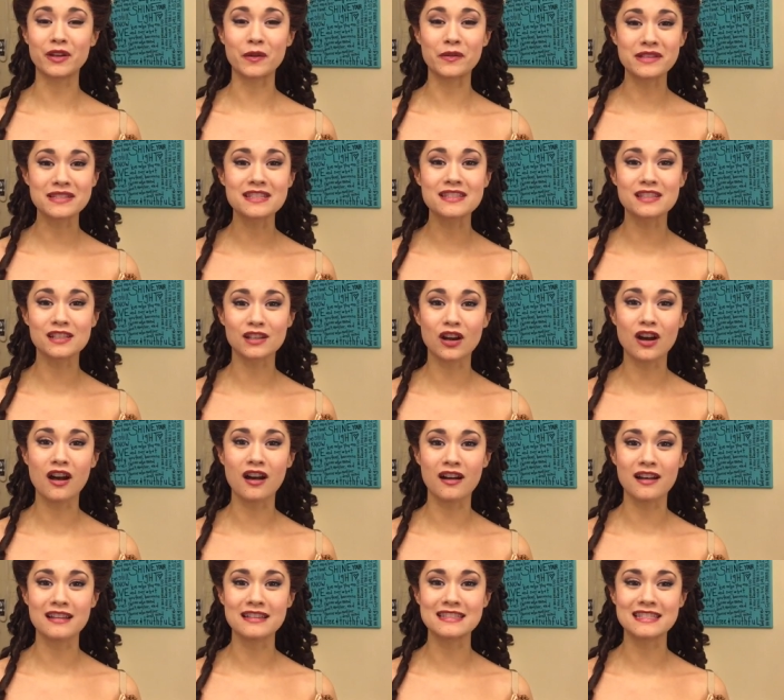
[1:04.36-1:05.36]
you know, this is a
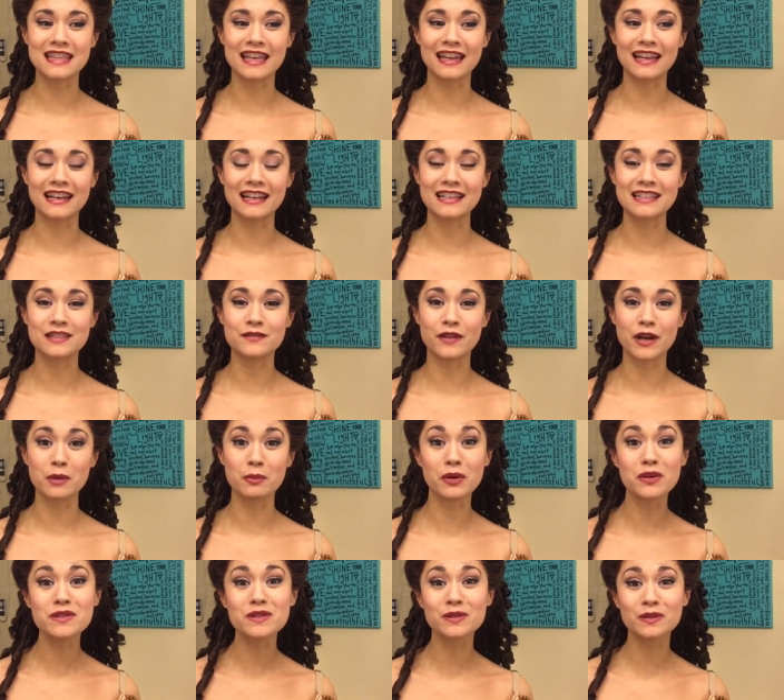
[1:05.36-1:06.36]
cause that is very
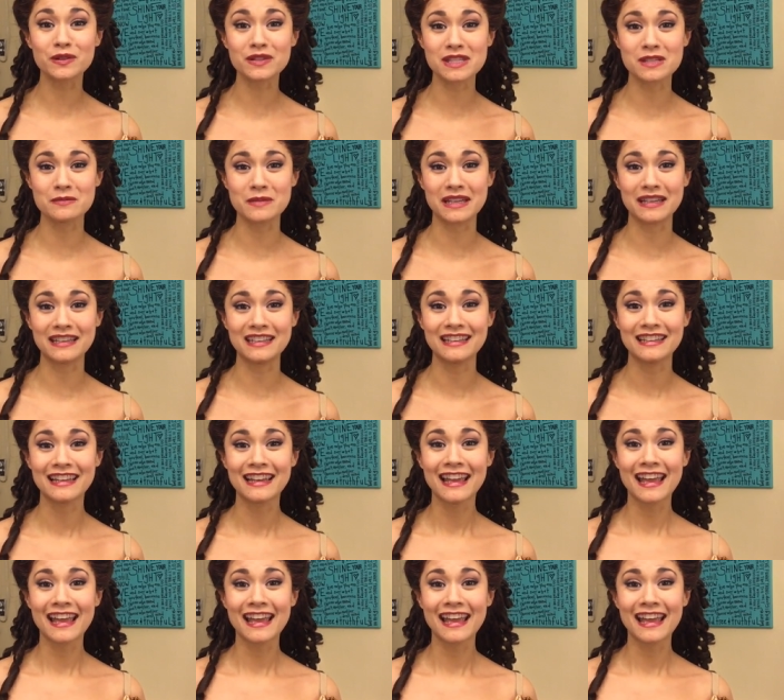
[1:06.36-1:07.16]
personal to me.